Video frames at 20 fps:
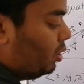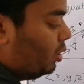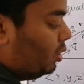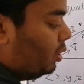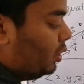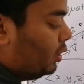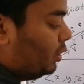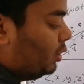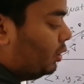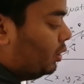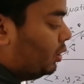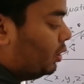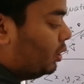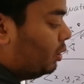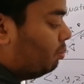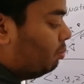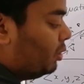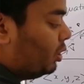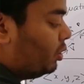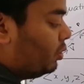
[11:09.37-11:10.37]
This is the
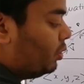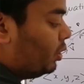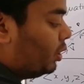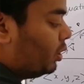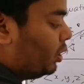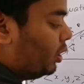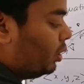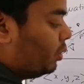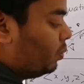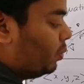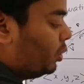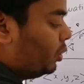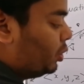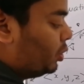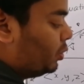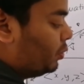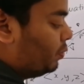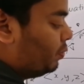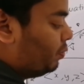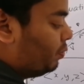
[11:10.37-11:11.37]
symmetric equation.